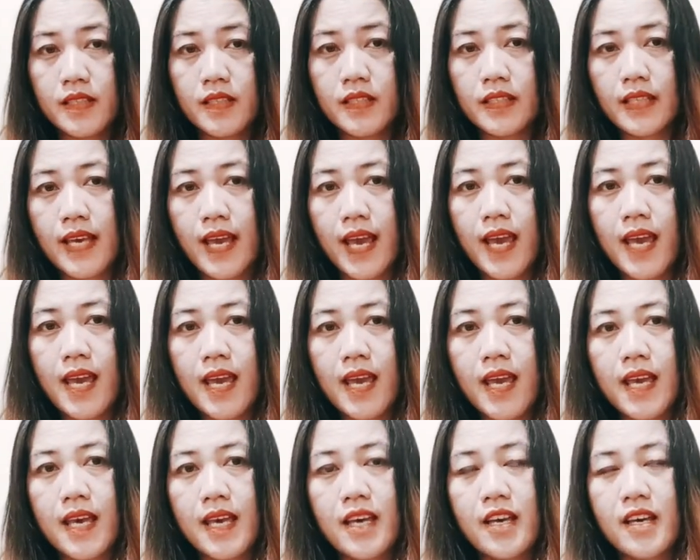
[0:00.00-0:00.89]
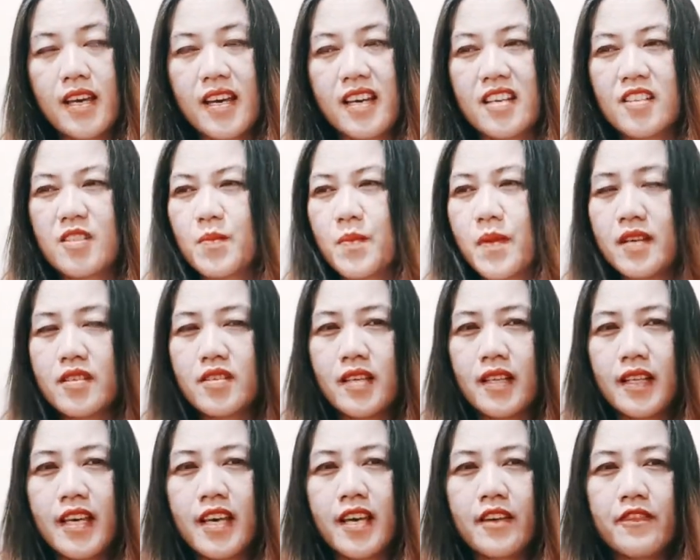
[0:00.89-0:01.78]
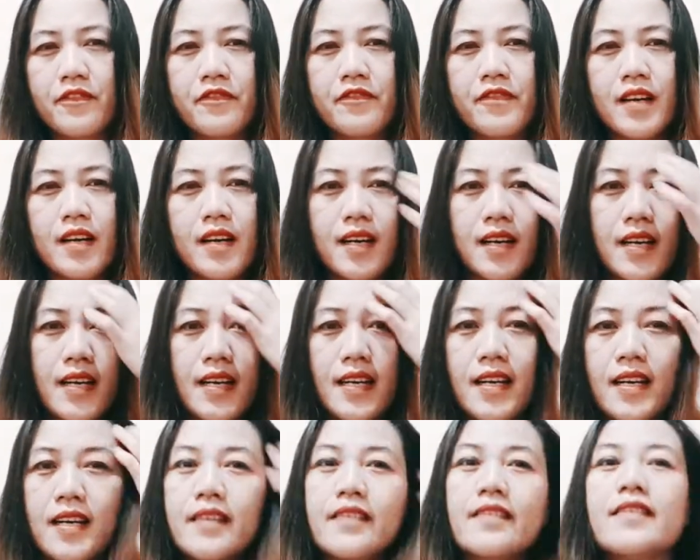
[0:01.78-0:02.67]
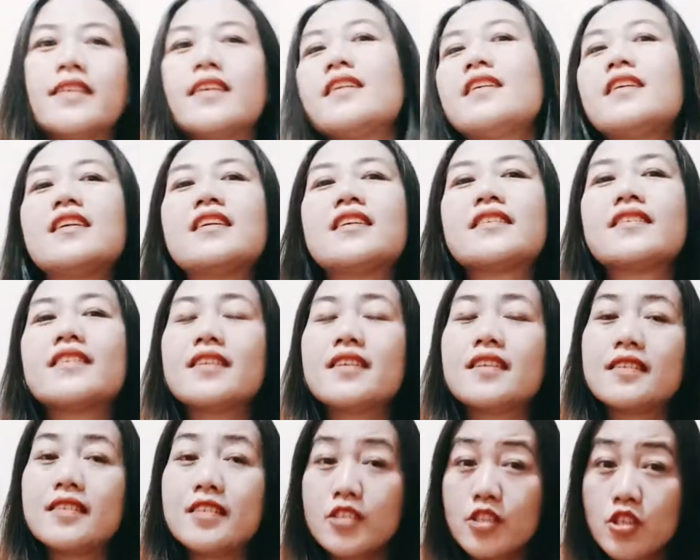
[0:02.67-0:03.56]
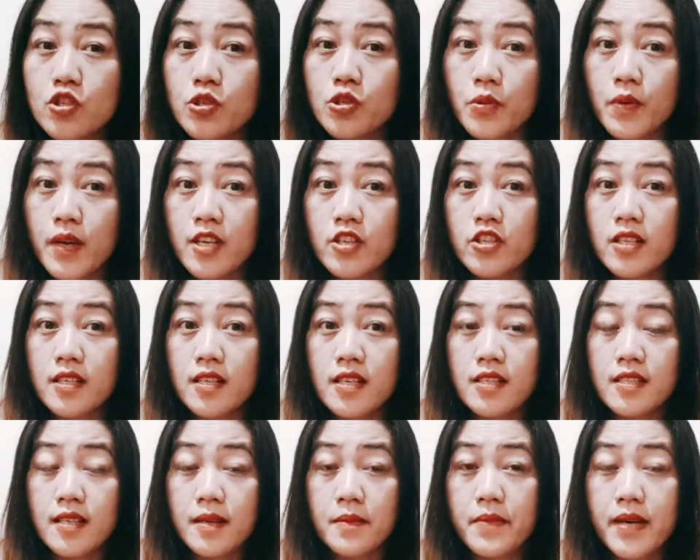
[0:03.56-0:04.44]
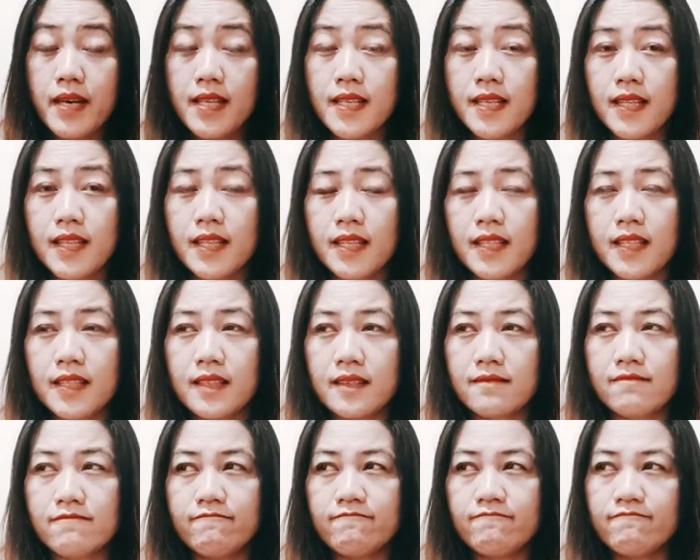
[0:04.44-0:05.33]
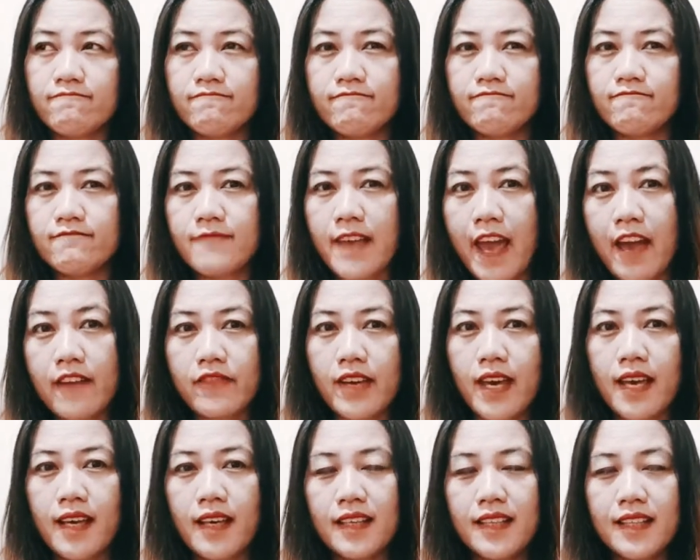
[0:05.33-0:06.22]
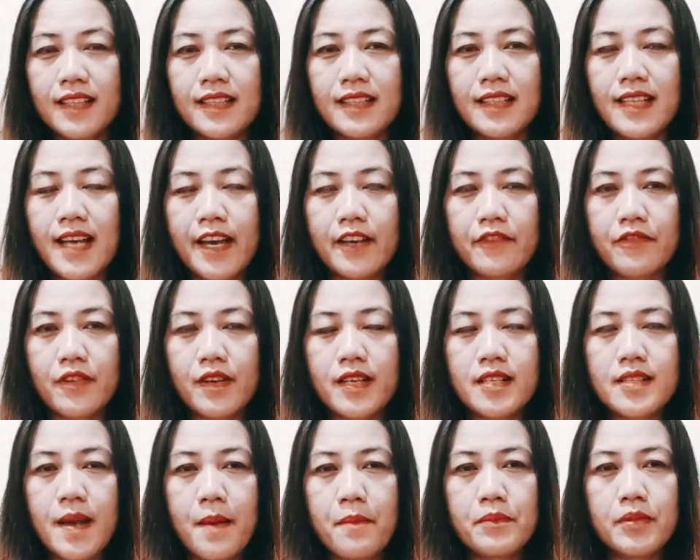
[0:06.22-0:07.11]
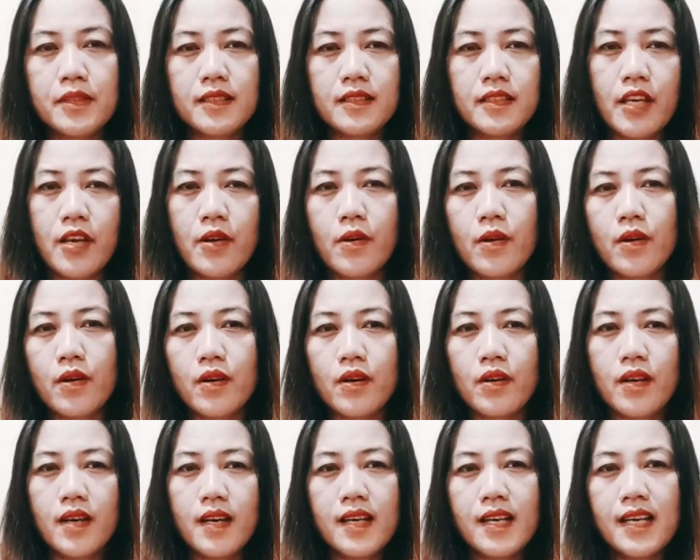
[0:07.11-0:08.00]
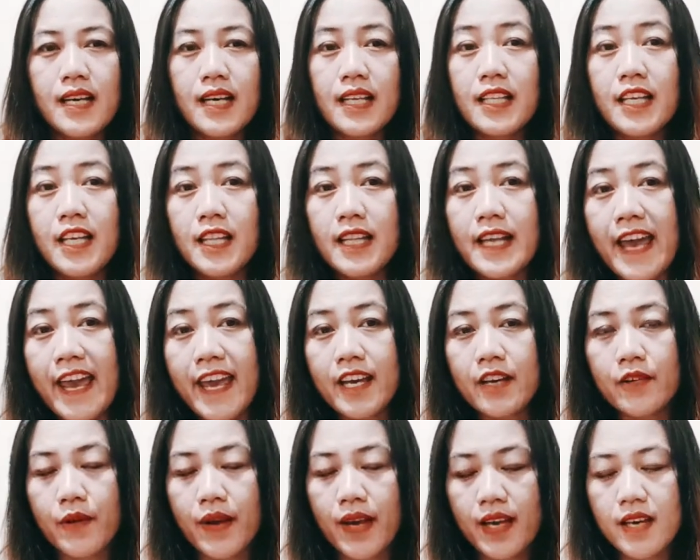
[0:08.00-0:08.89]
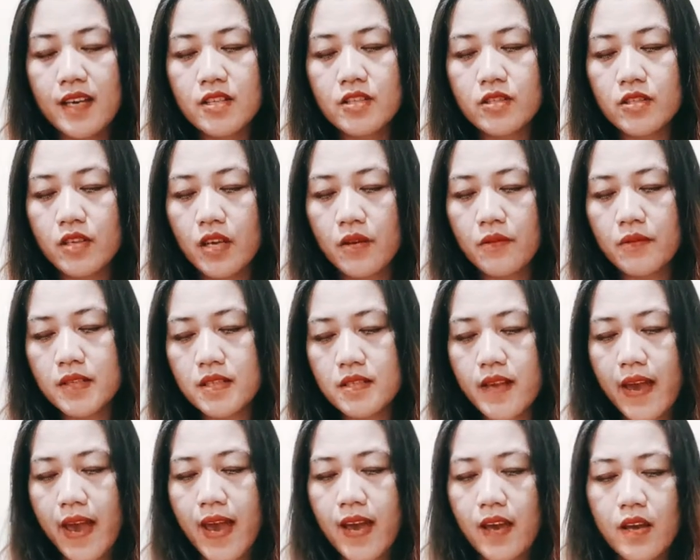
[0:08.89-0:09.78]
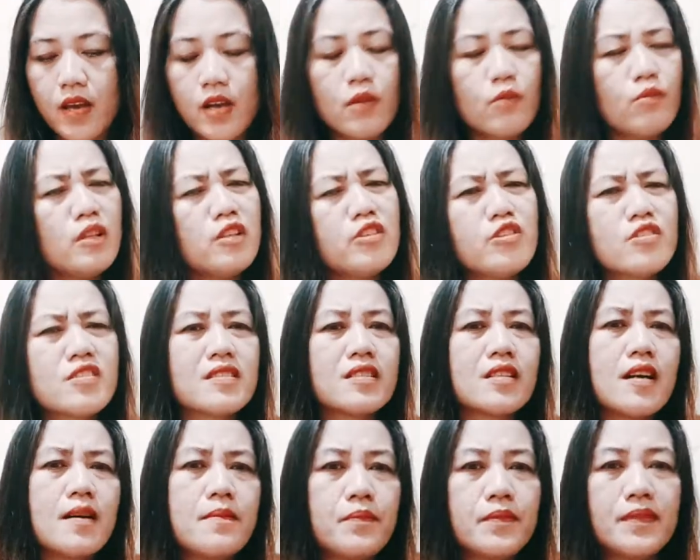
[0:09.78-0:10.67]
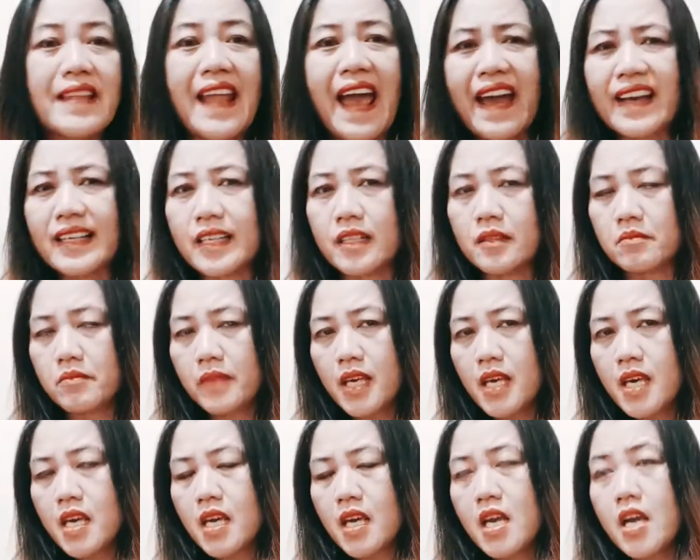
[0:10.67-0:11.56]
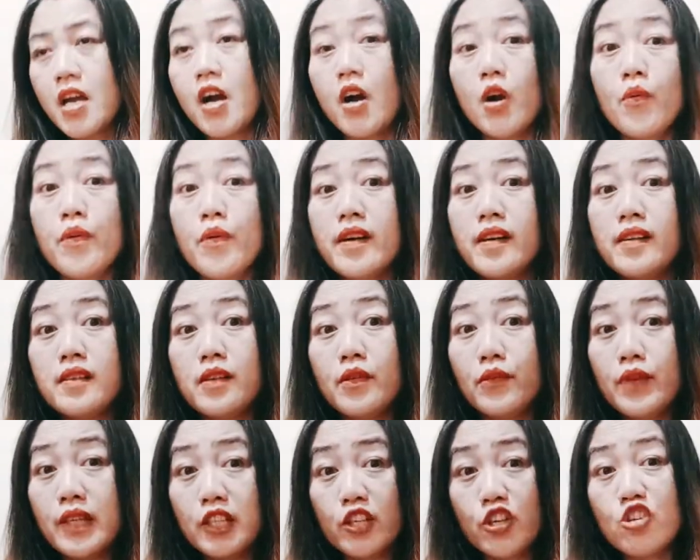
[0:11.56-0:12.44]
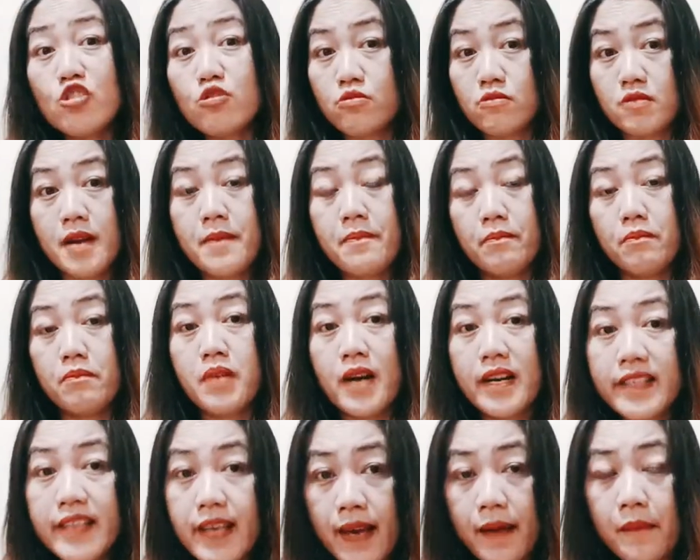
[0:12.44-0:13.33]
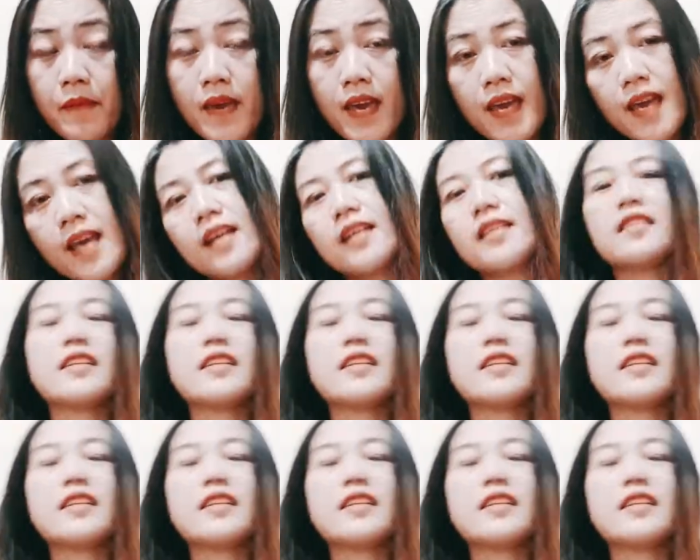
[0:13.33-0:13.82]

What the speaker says: Okay, especially if the situation is a bit heavy. Like, for example, you're a little angry, so you would say, "Will you stop nagging me? Will you stop bugging me?